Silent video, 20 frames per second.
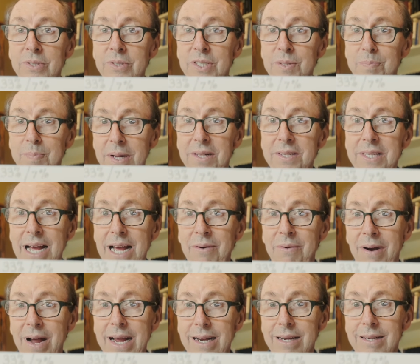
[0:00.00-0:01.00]
spelled that
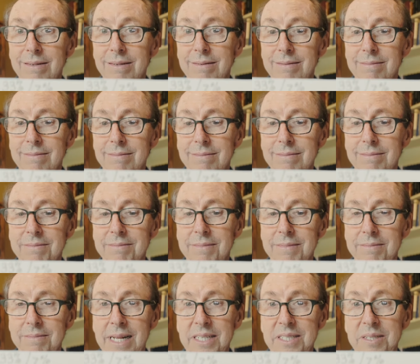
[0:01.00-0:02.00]
right.
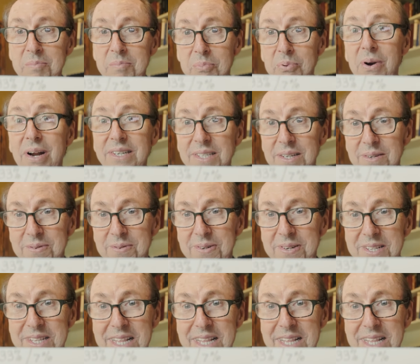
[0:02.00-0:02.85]
That's impressive.